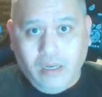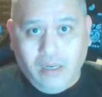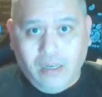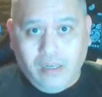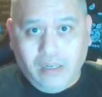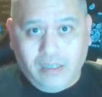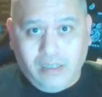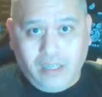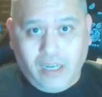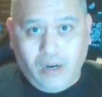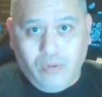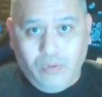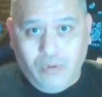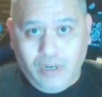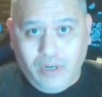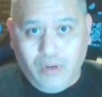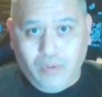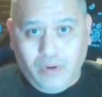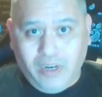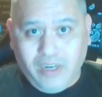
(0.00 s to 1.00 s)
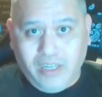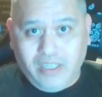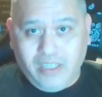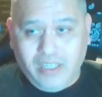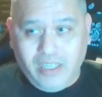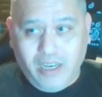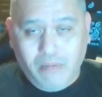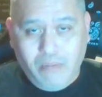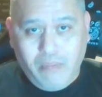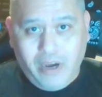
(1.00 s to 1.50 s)
Because I really want to
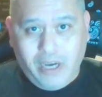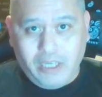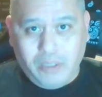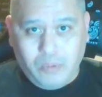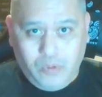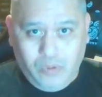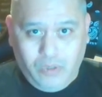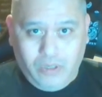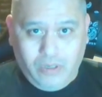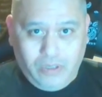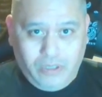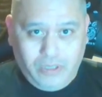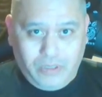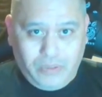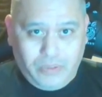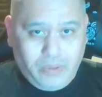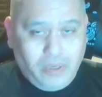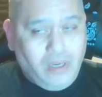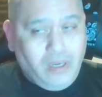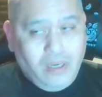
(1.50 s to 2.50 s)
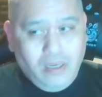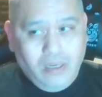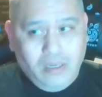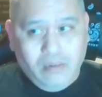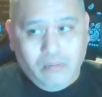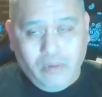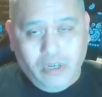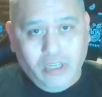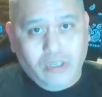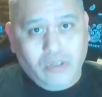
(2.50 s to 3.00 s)
see a match between those two.
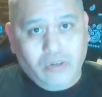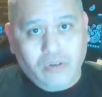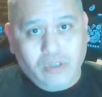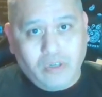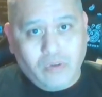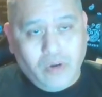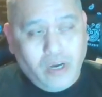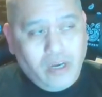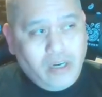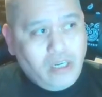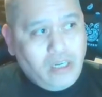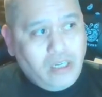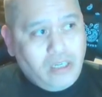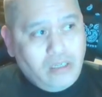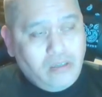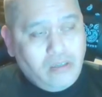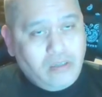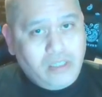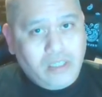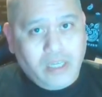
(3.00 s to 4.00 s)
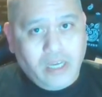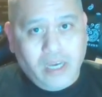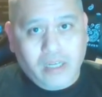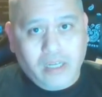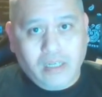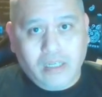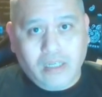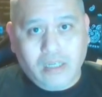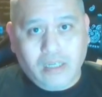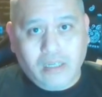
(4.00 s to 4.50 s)
But he turns around and he looks
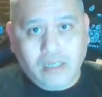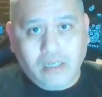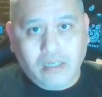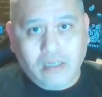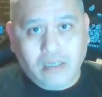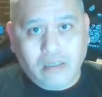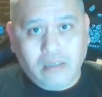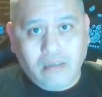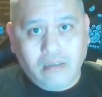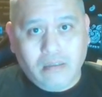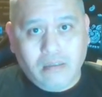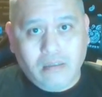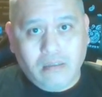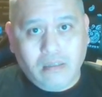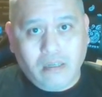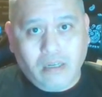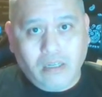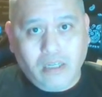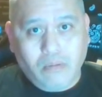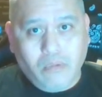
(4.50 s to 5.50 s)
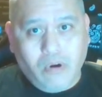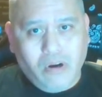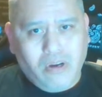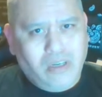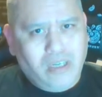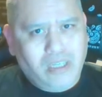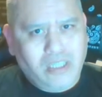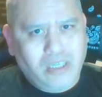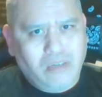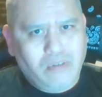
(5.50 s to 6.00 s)
at Dante Martin
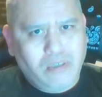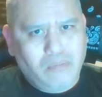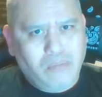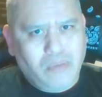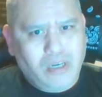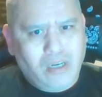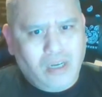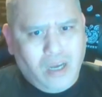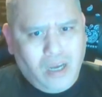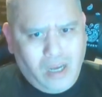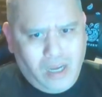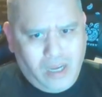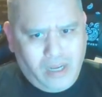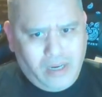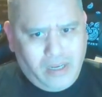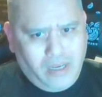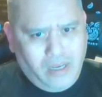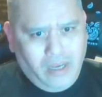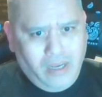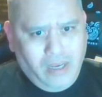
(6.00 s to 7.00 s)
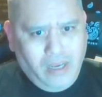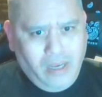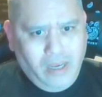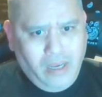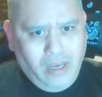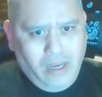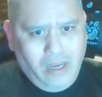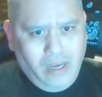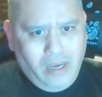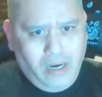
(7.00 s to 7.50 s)
and just gives him a nod.
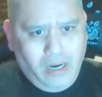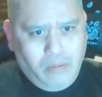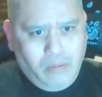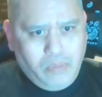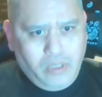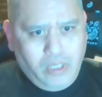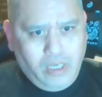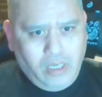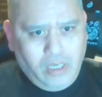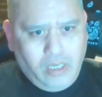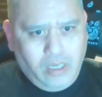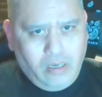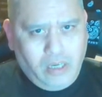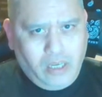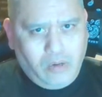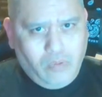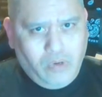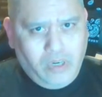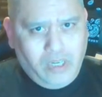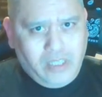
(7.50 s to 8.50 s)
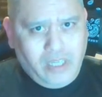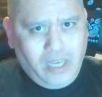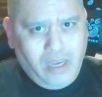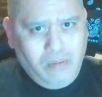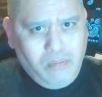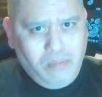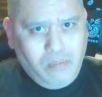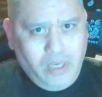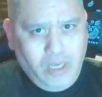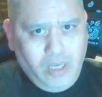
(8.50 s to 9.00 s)
And I'm thinking, like, what does
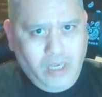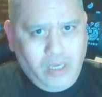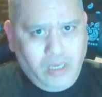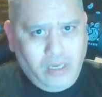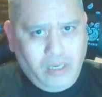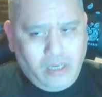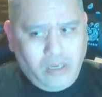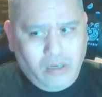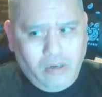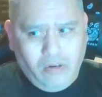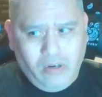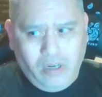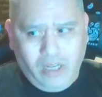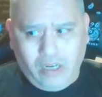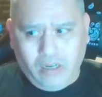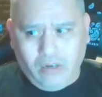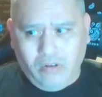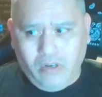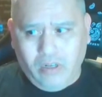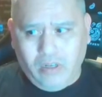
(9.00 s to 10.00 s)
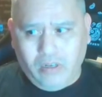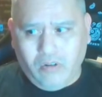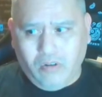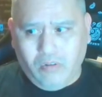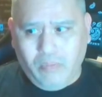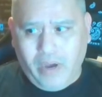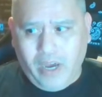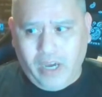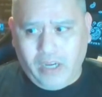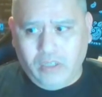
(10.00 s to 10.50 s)
that mean? I can only go
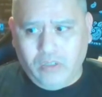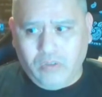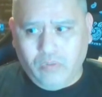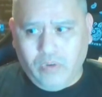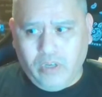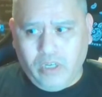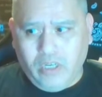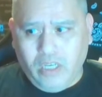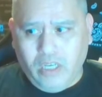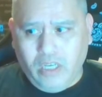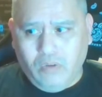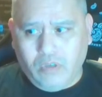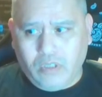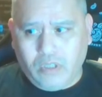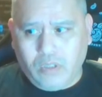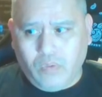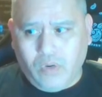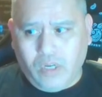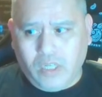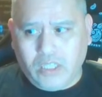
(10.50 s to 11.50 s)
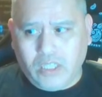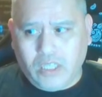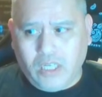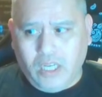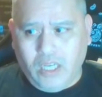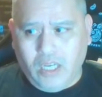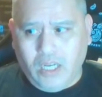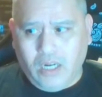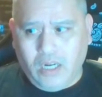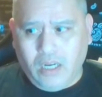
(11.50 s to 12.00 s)
back to when he was
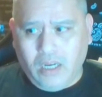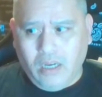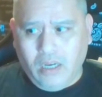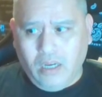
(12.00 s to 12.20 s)
wrestling